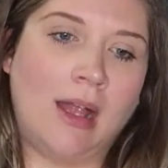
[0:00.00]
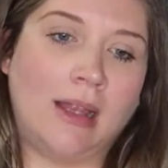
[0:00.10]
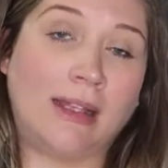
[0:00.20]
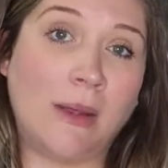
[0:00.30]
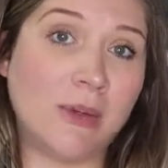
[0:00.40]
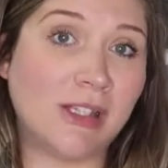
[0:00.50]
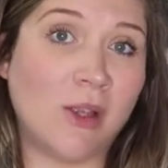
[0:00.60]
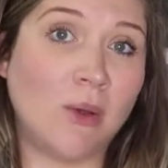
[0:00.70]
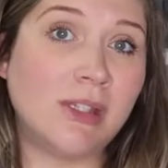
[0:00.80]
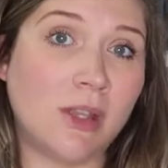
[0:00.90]
like they were
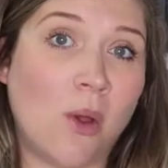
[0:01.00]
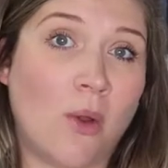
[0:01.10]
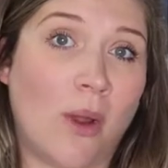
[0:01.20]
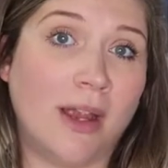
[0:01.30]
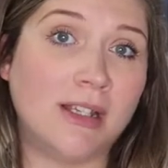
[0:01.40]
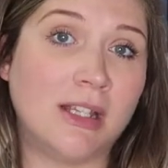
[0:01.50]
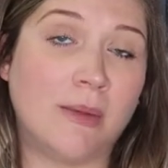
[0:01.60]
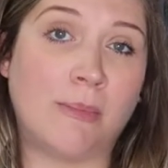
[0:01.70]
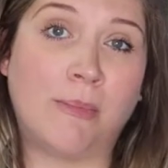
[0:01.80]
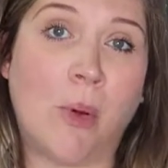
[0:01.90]
slow going to
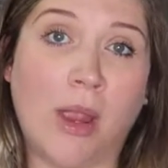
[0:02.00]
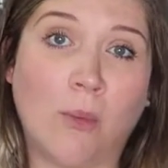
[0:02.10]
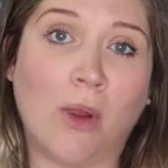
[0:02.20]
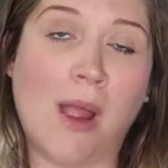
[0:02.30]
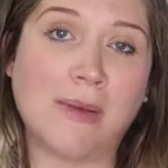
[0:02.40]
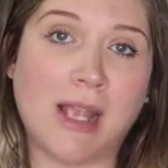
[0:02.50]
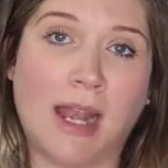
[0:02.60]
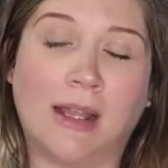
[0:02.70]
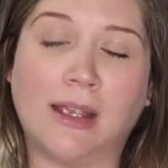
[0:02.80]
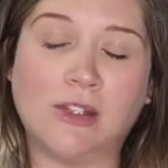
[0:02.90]
the point where I was
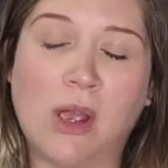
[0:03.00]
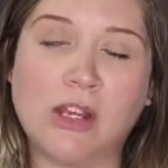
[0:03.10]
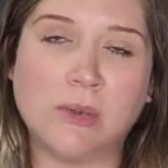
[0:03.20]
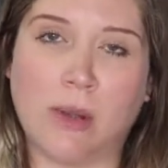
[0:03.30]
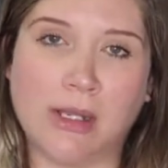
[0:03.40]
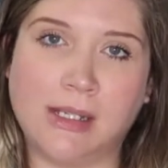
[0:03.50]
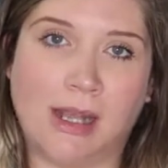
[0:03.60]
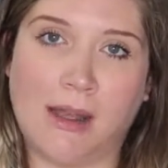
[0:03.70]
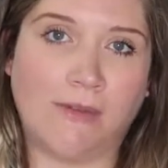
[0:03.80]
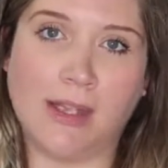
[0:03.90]
kind of like, do I just want to
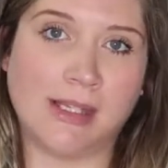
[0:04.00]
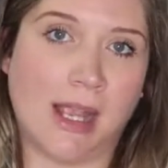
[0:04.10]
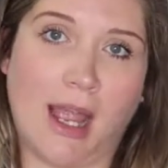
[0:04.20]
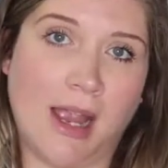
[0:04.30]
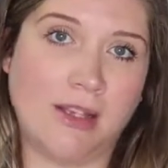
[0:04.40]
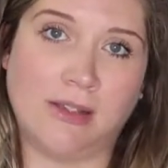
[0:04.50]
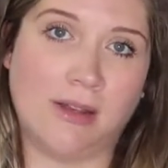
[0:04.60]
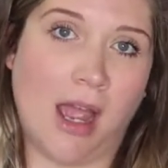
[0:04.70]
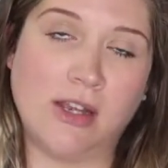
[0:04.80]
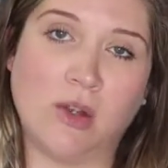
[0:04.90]
DNF this? Like
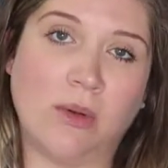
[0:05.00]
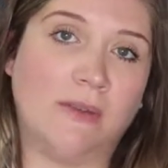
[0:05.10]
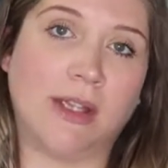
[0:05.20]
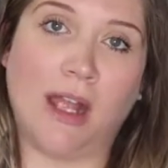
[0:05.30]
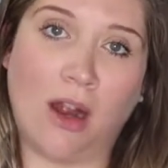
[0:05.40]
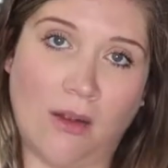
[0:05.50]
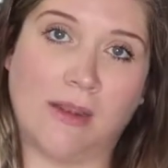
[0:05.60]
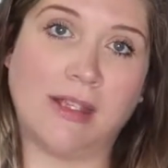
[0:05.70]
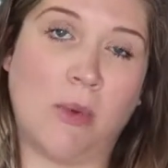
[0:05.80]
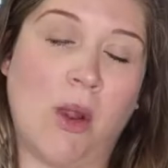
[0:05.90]
I don't even care at
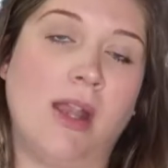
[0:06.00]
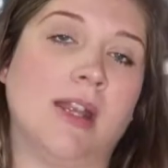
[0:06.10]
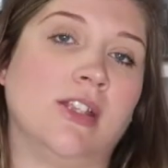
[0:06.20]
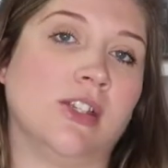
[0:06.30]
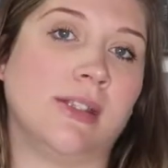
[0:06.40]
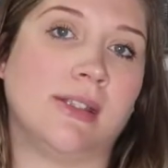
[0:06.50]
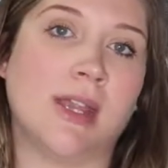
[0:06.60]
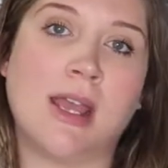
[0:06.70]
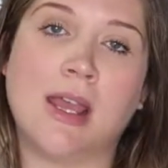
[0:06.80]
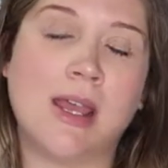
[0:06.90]
this point. It's just
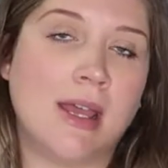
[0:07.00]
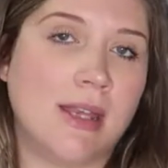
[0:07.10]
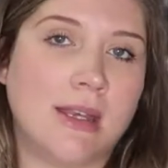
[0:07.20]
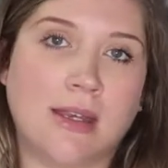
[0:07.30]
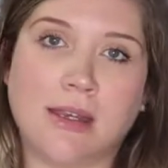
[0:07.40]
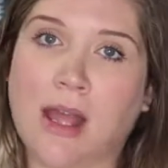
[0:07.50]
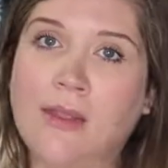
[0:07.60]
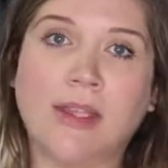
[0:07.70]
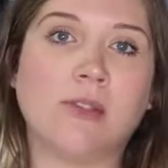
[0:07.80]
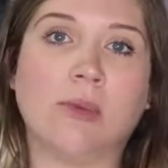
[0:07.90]

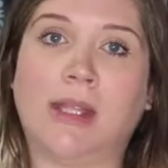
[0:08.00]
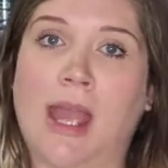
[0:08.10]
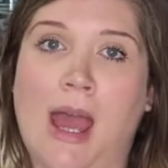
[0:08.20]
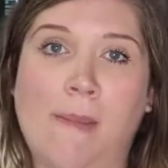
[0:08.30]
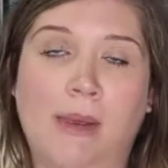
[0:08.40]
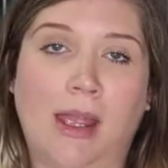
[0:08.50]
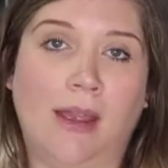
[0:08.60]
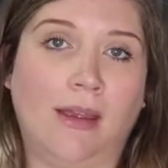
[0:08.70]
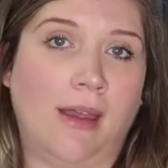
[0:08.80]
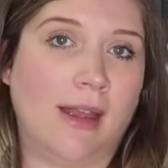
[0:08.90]
nothing is really
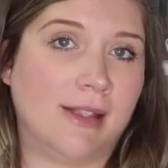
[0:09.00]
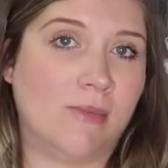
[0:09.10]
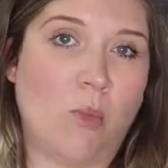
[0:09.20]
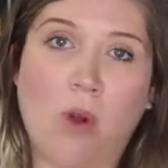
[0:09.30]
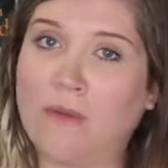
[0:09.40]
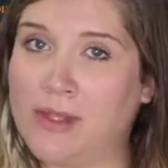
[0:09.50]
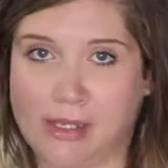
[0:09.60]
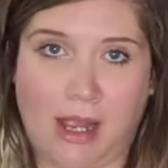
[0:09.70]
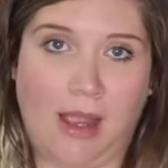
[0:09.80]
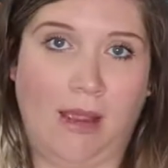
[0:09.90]
happening. It's more of the
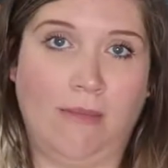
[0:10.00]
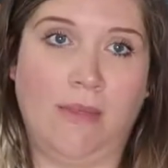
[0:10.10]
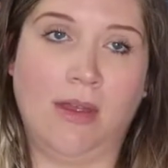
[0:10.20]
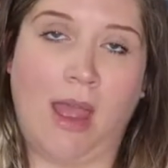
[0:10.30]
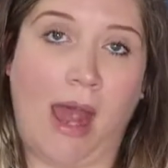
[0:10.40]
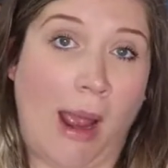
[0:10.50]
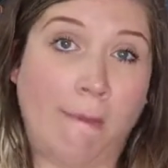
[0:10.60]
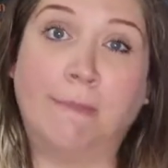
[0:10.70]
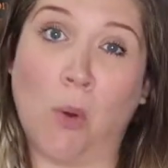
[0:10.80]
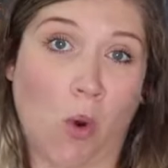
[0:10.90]
same and
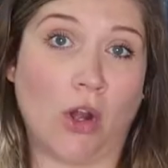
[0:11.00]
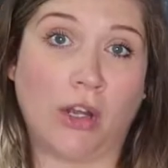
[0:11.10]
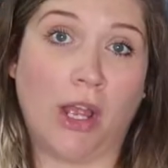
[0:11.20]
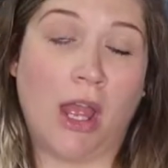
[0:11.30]
I'm bored.